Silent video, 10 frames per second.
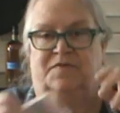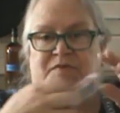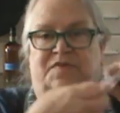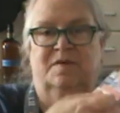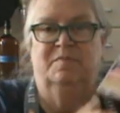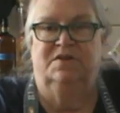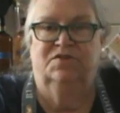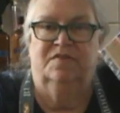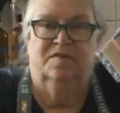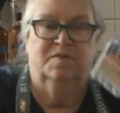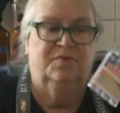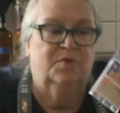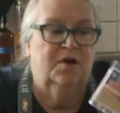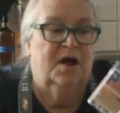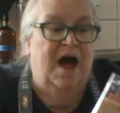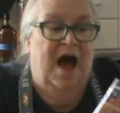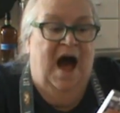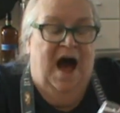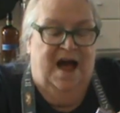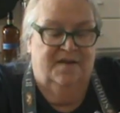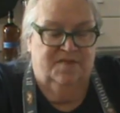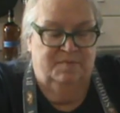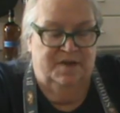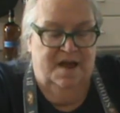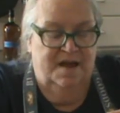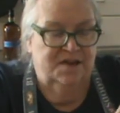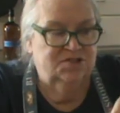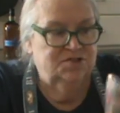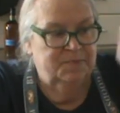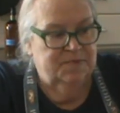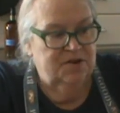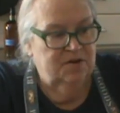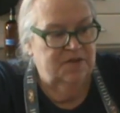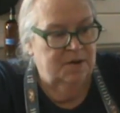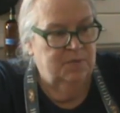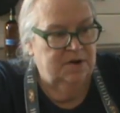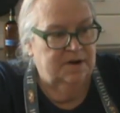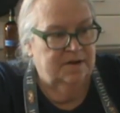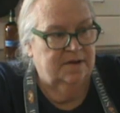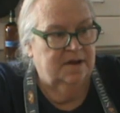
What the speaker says: If you've seen me do this before, I have some pH strips here that I want to